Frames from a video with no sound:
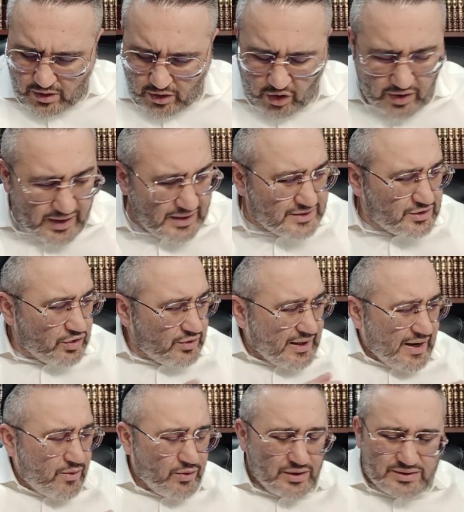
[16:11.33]
Okay, so
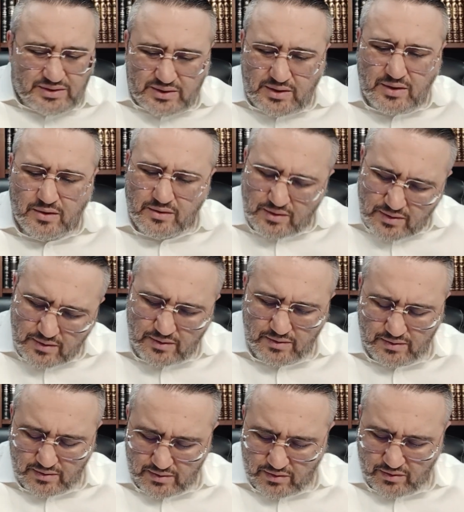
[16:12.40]
that was
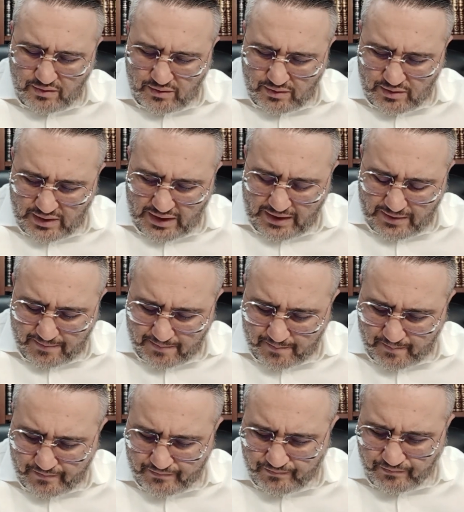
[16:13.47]
that.
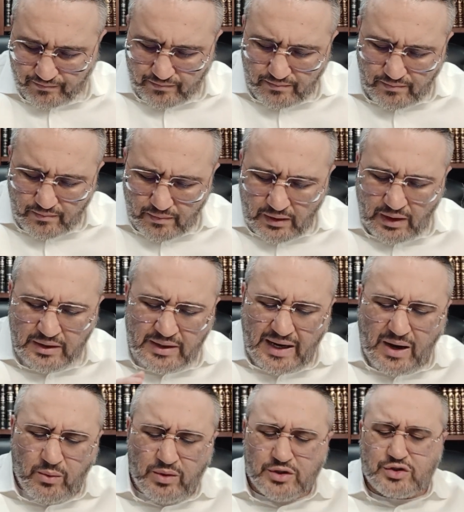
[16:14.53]

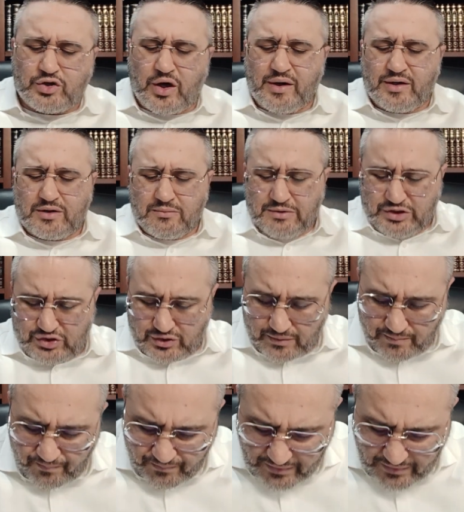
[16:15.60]
Now we're starting the Mishnah.